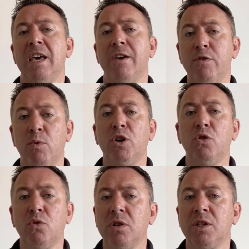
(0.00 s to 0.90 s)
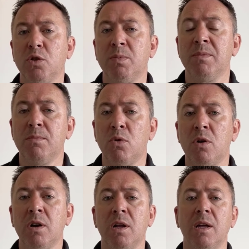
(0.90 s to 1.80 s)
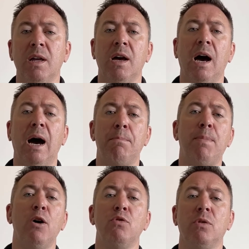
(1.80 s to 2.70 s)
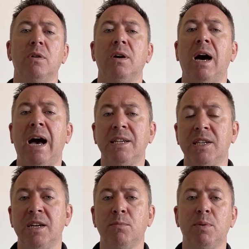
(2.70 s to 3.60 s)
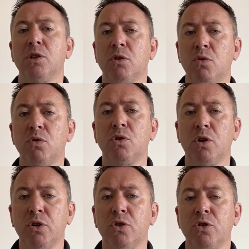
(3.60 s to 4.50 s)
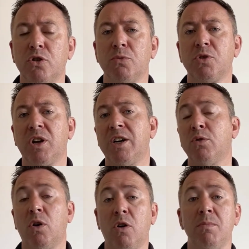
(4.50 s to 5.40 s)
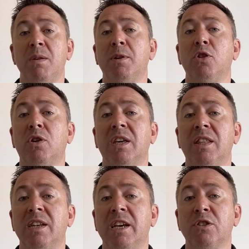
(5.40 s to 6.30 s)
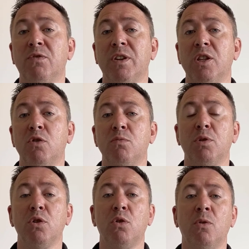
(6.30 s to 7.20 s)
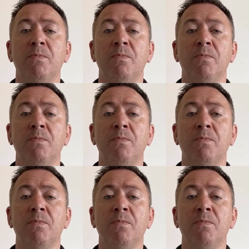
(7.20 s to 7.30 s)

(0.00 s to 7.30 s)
if you want to know a little bit more about HACCP, go to our YouTube channel or maybe look at the next video below,